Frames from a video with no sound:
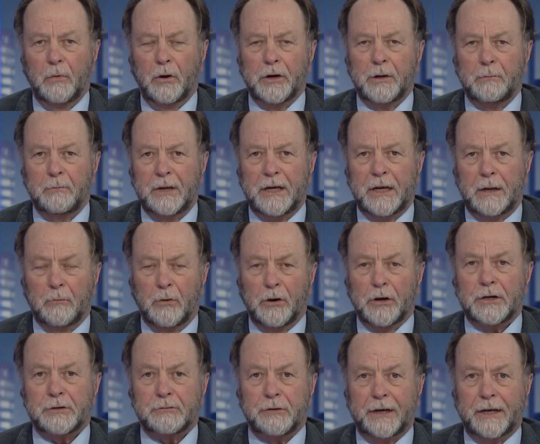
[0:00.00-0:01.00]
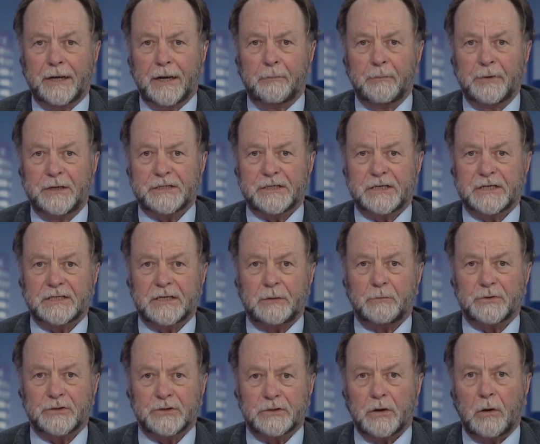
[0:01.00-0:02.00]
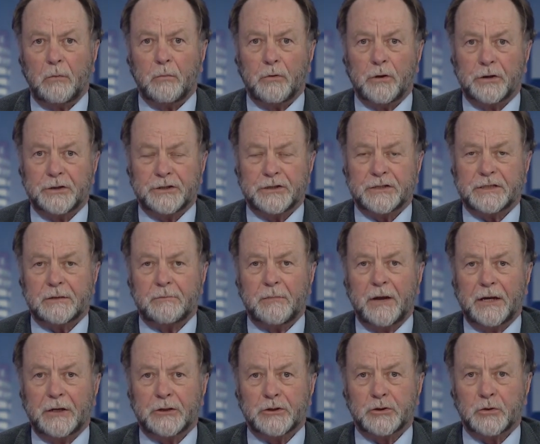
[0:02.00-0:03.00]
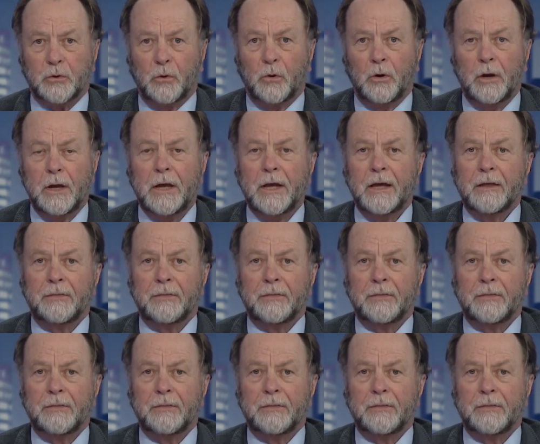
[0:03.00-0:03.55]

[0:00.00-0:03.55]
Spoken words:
media monitoring companies to sit with stopwatches to make sure